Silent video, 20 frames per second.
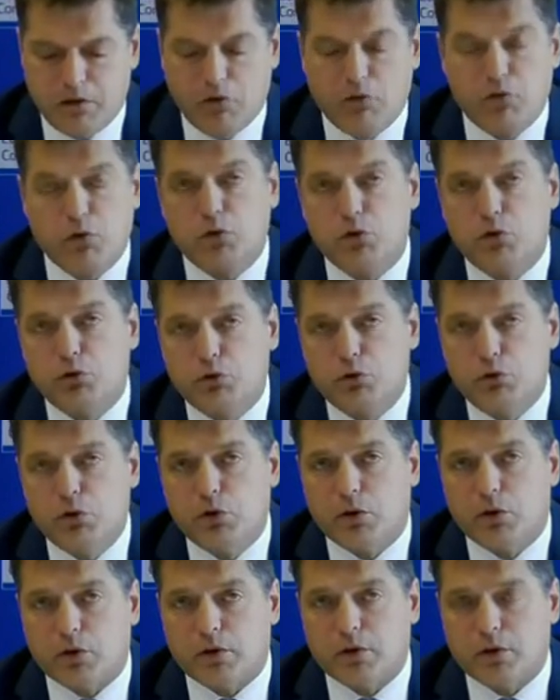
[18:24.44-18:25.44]
For too
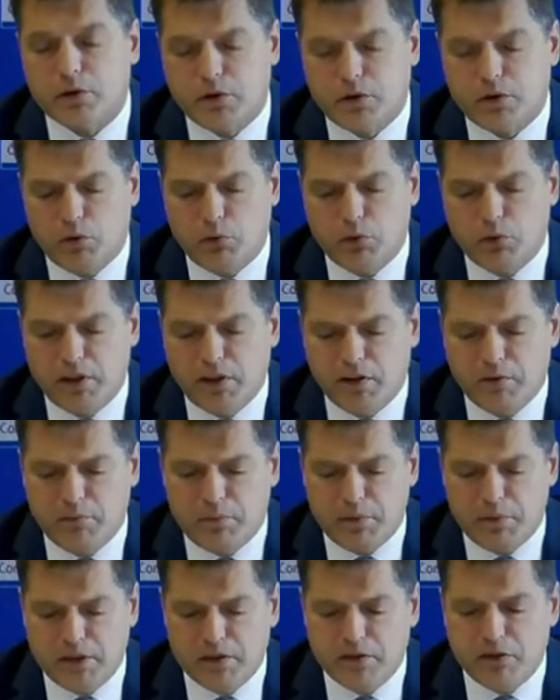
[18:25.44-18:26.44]
long, we
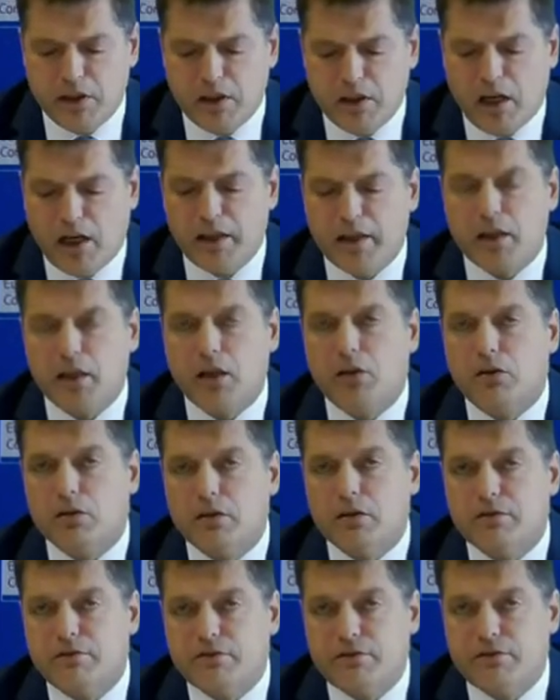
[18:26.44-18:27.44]
have been relying on
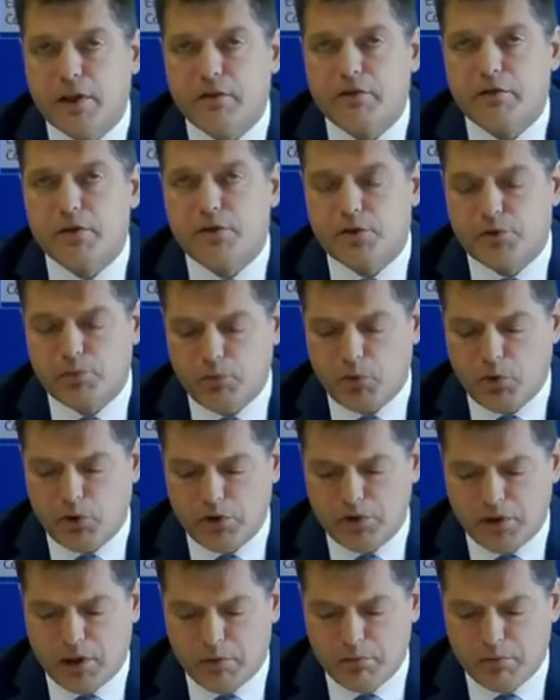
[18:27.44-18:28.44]
a very small
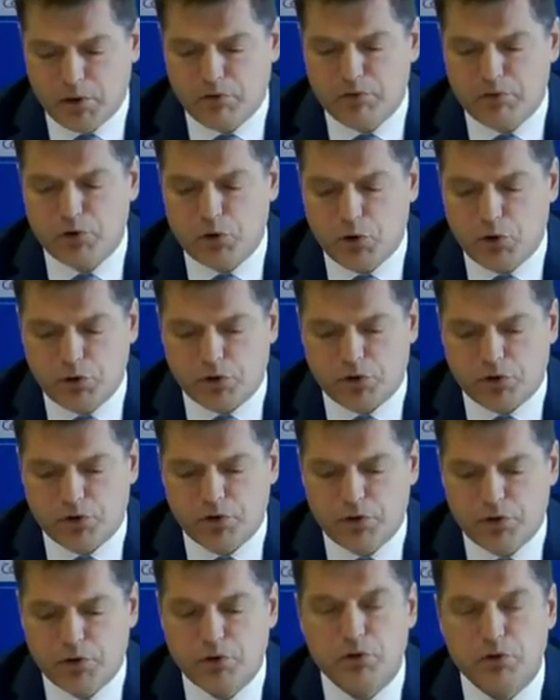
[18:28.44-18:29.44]
number of
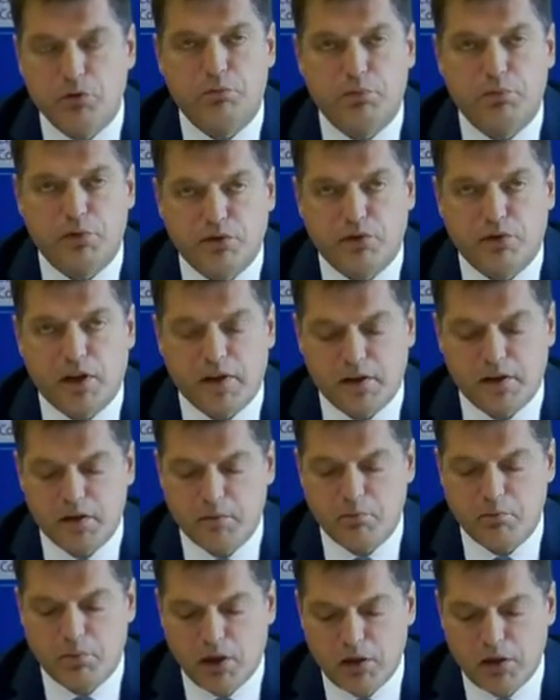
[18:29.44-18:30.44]
donors to provide the
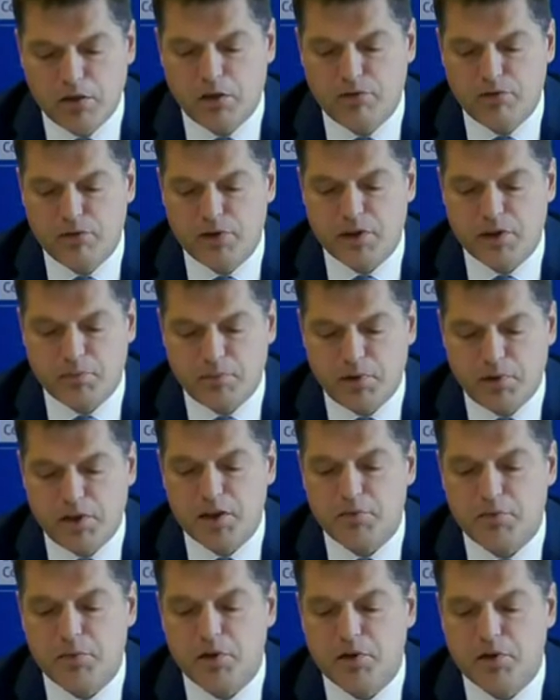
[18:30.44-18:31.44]
bulk of
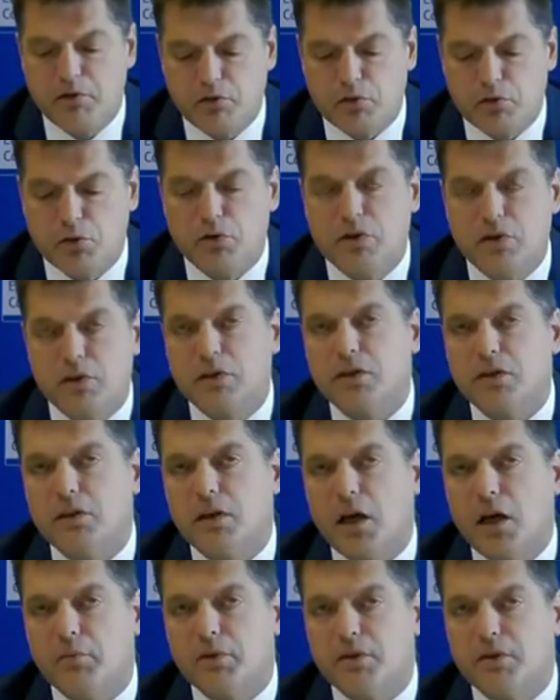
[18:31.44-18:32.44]
displacement, food, and
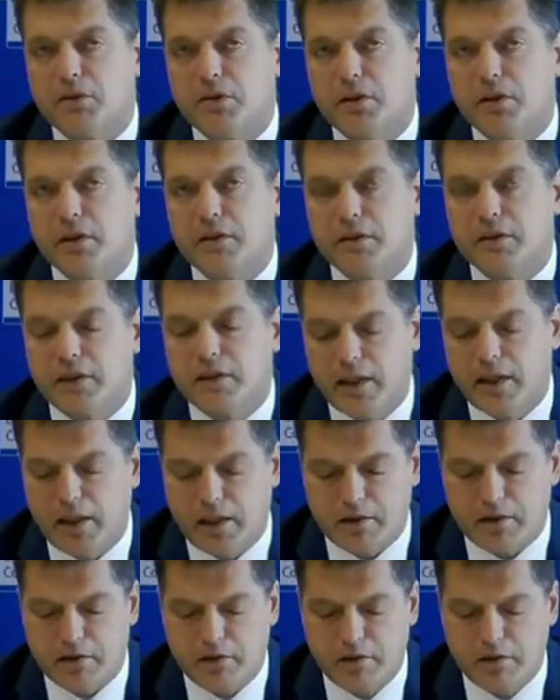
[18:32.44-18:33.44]
climate-related
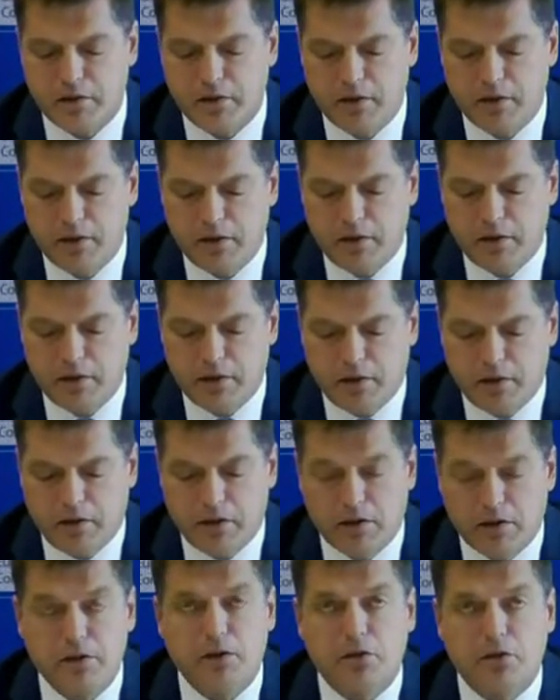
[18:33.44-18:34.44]
aid.
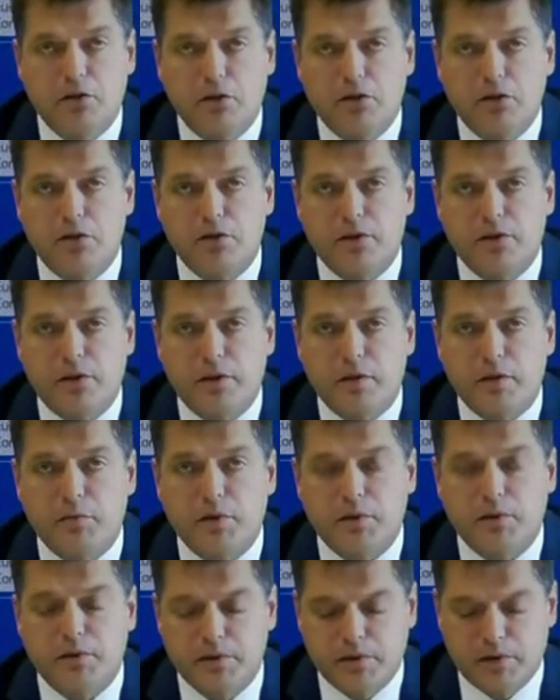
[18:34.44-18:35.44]
This is not sustainable.
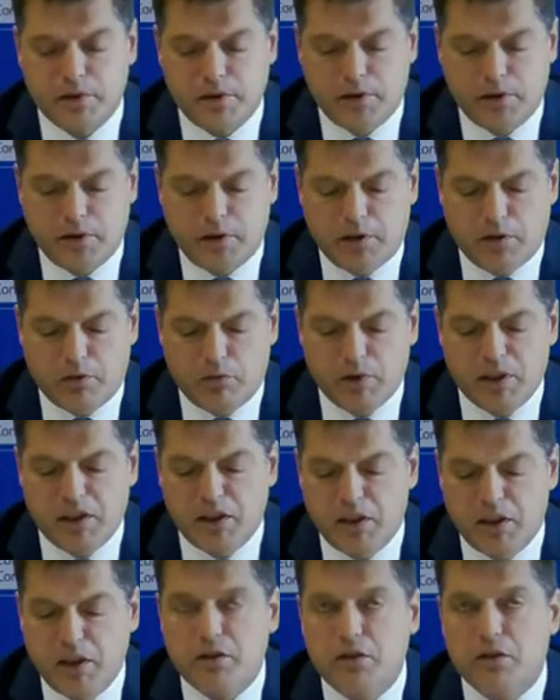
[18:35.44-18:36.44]
We
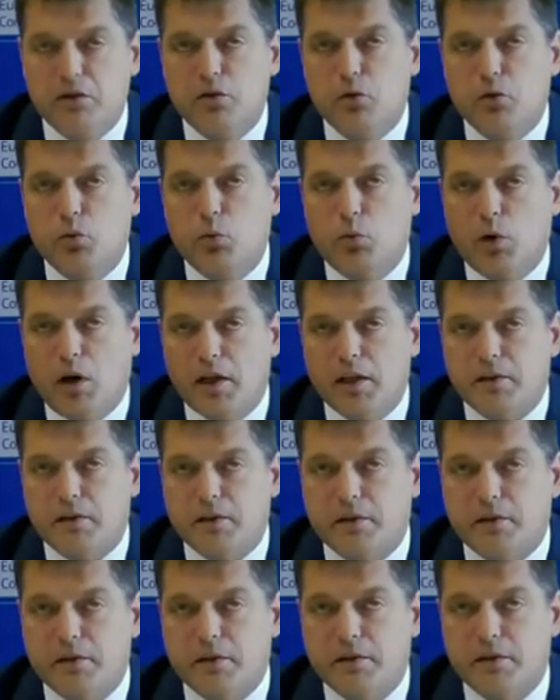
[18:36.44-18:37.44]
need to
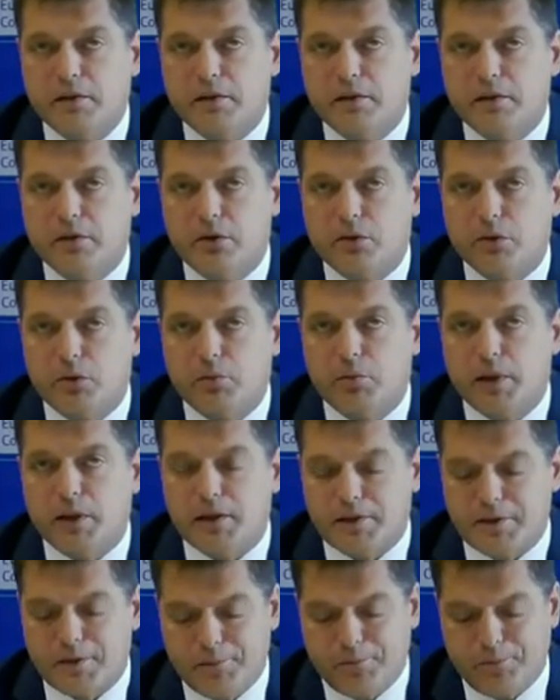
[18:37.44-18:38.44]
widen the donor
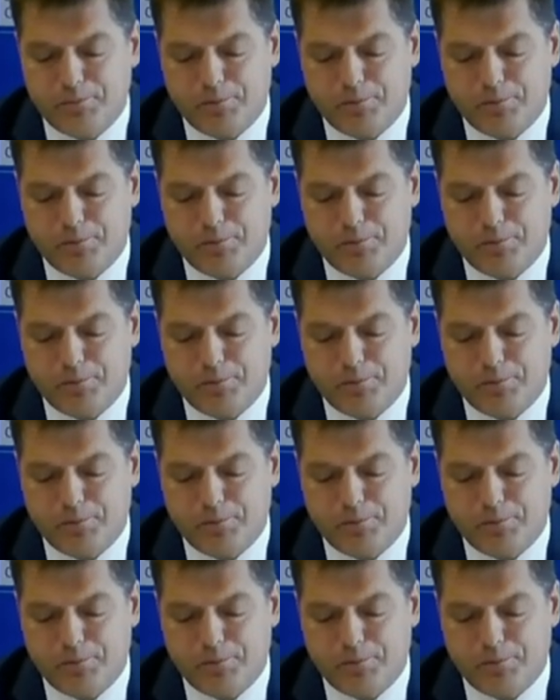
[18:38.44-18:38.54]
base.